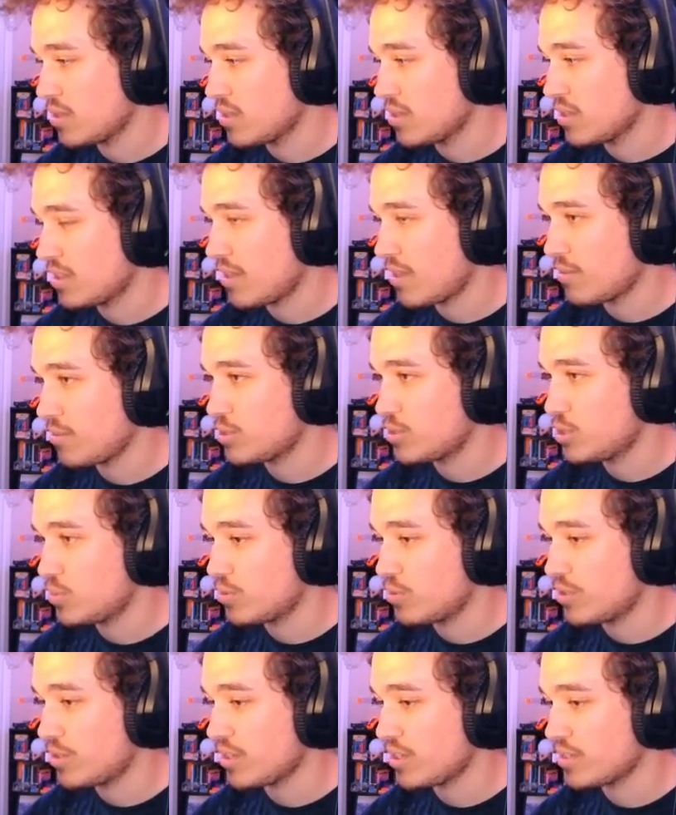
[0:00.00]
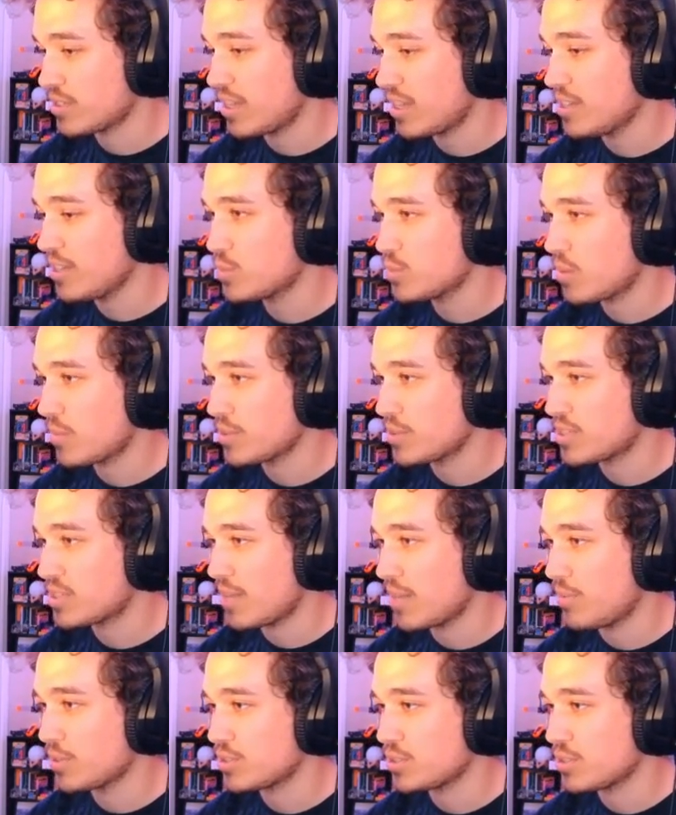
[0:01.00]
That was super ridiculous. I also burnt my
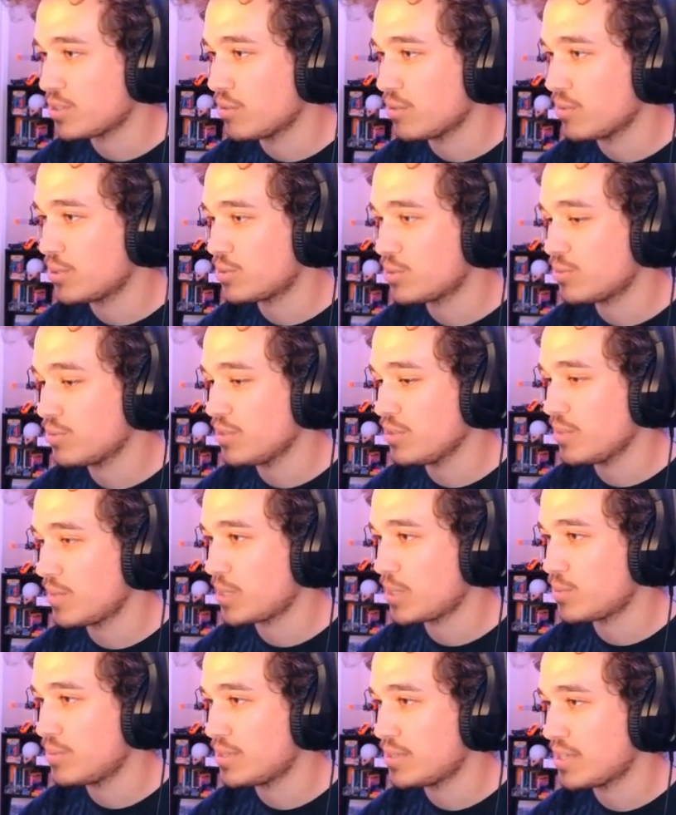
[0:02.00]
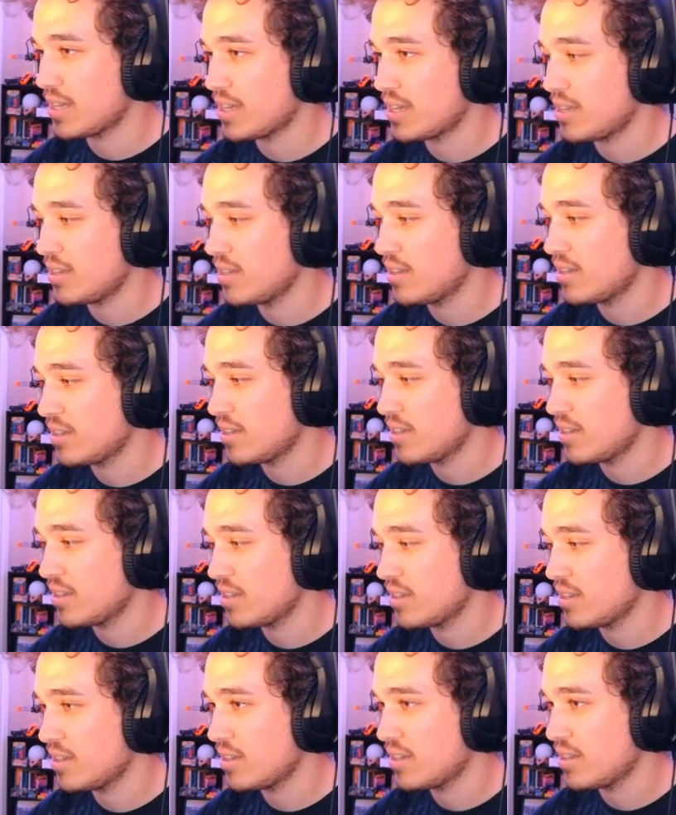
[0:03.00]
stopwatch though, which really makes me sad.
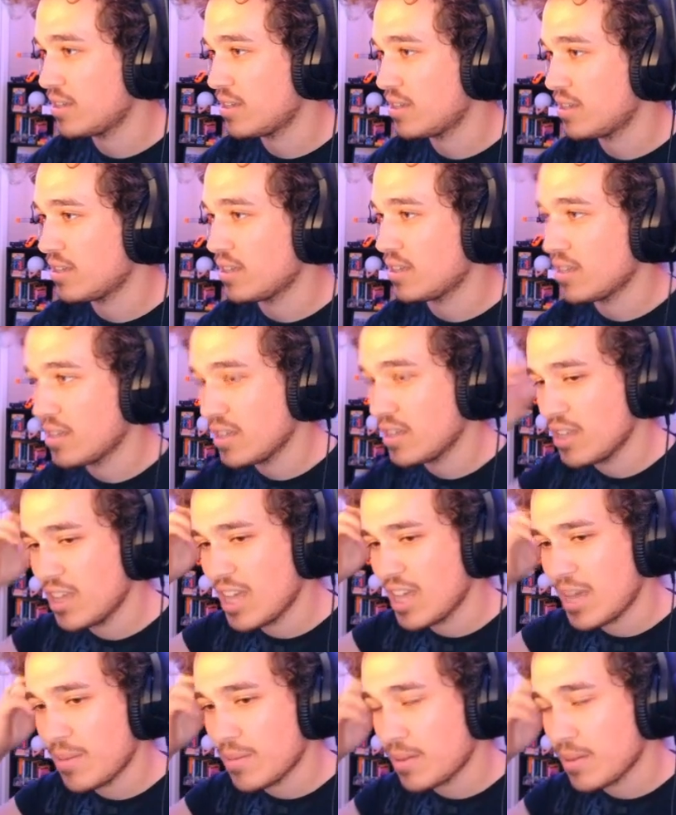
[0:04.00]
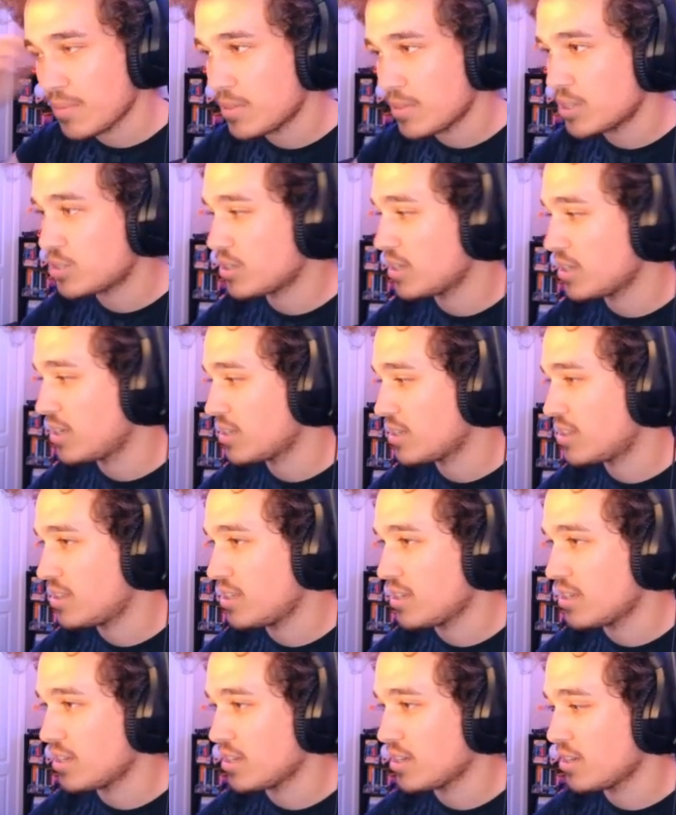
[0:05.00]
I'm gonna try and get
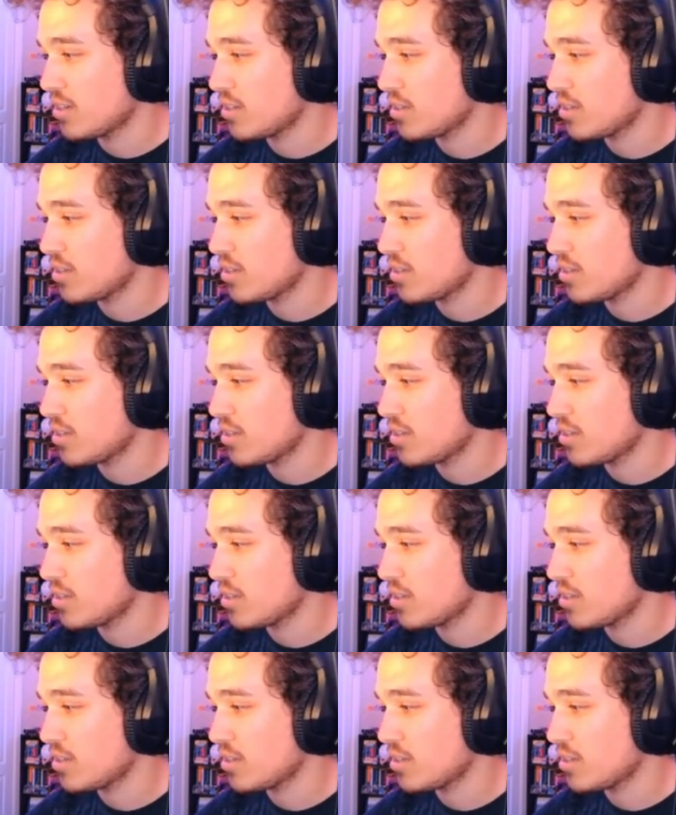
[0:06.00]
the